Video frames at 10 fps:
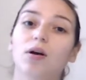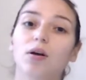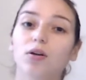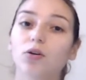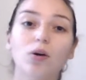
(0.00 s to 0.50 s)

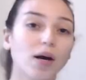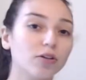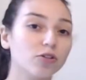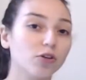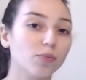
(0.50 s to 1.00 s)
you guys
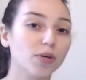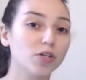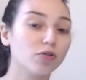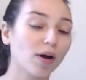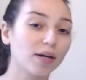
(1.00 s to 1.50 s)
should be
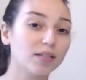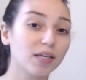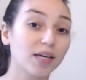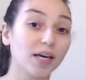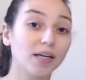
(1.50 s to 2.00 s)
trying to
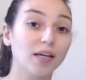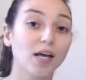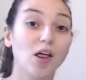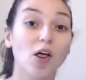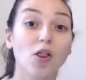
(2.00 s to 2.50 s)
get
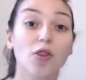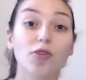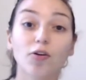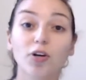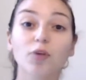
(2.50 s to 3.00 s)

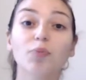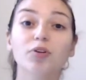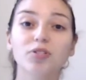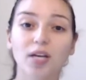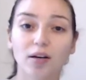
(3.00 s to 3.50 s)

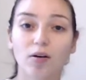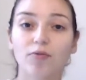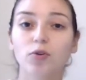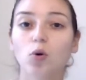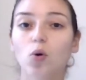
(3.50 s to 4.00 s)
30% of
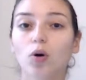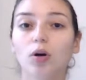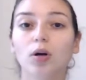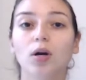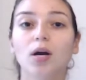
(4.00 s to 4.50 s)

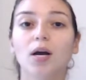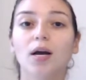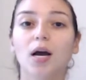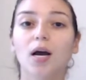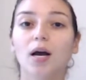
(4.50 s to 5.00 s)
your
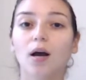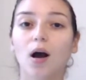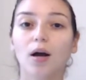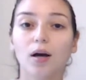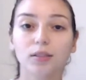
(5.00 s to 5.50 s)

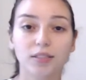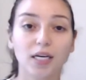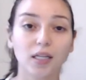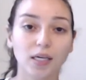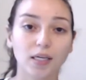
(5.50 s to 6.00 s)

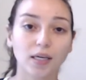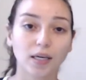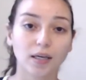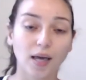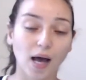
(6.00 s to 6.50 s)
daily
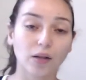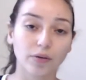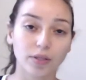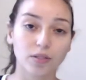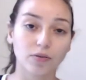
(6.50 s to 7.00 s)

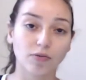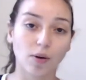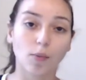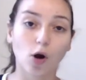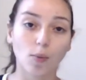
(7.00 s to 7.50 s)
calories
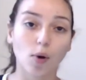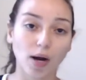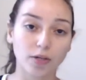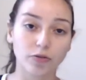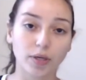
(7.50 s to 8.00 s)
from
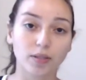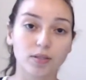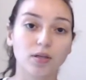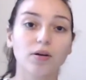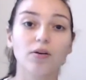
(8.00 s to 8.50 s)

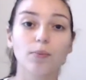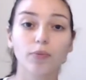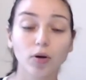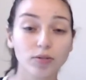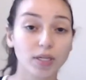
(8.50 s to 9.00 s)
carbohydrates.
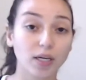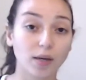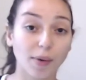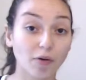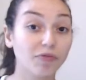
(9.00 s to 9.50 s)
Protein,
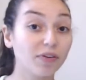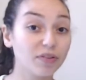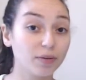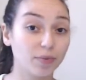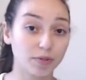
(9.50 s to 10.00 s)
about
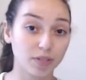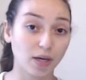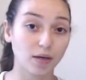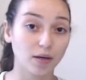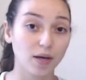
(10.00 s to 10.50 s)
50%.
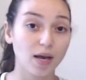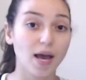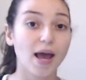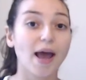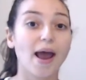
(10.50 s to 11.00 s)

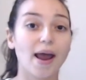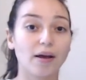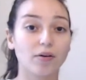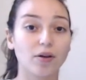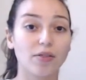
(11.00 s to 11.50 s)

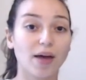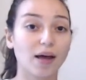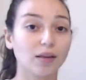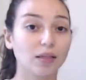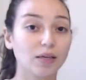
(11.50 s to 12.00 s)
And
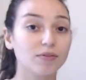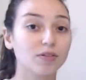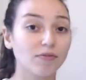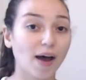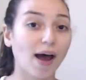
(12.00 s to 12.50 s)
that leaves
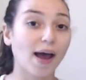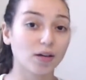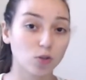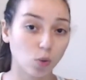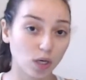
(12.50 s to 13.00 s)
fat
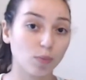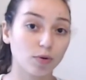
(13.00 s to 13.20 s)
at 20%.